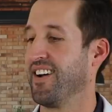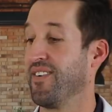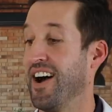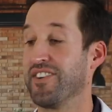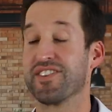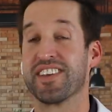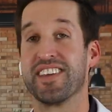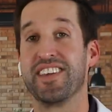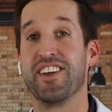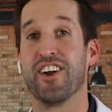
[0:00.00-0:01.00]
Wow, you could
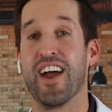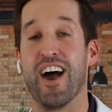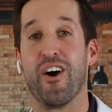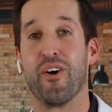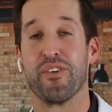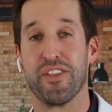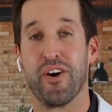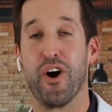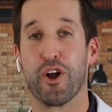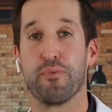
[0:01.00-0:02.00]
hear how the
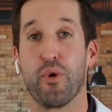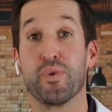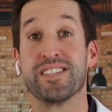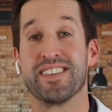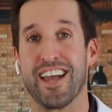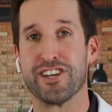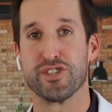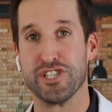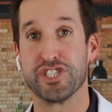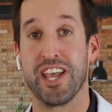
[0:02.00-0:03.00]
audible wheezing
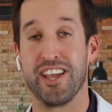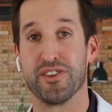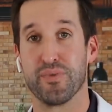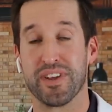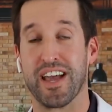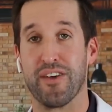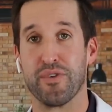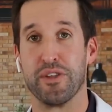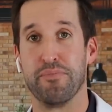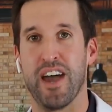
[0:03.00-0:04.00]
actually changed when it got
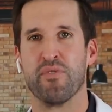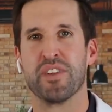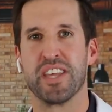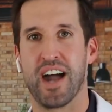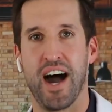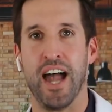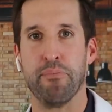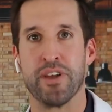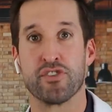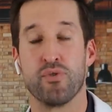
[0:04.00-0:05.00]
really bad, really high
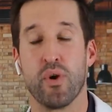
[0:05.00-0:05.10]
pitched